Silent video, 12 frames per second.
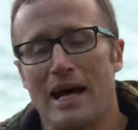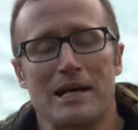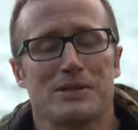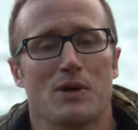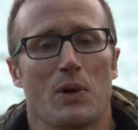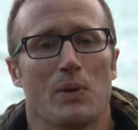
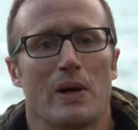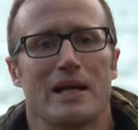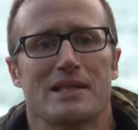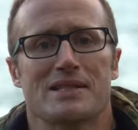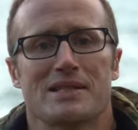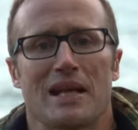as
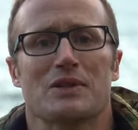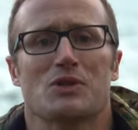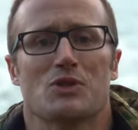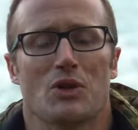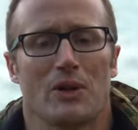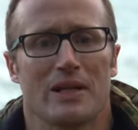always, thanks
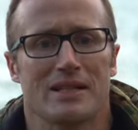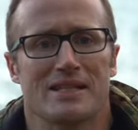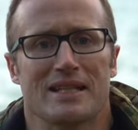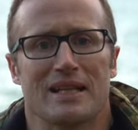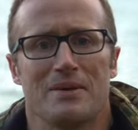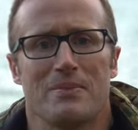for joining
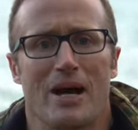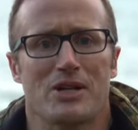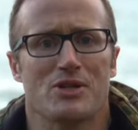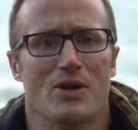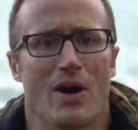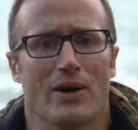us at
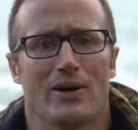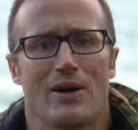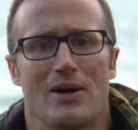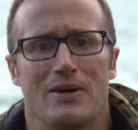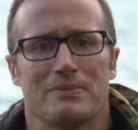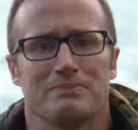
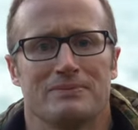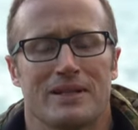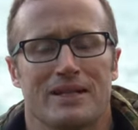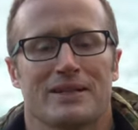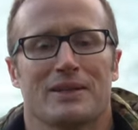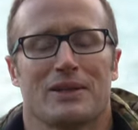kitbadger.com.
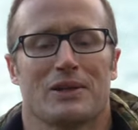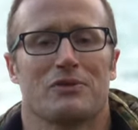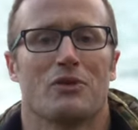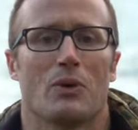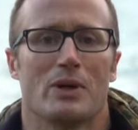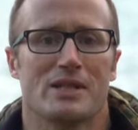
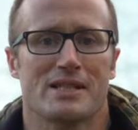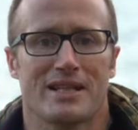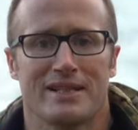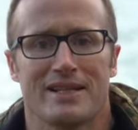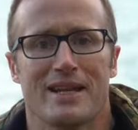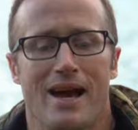Look forward to
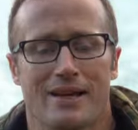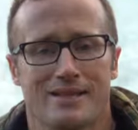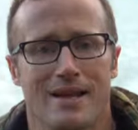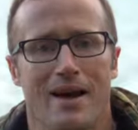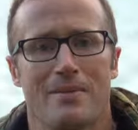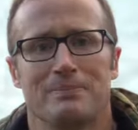seeing you
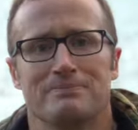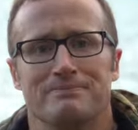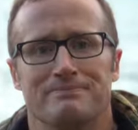next time.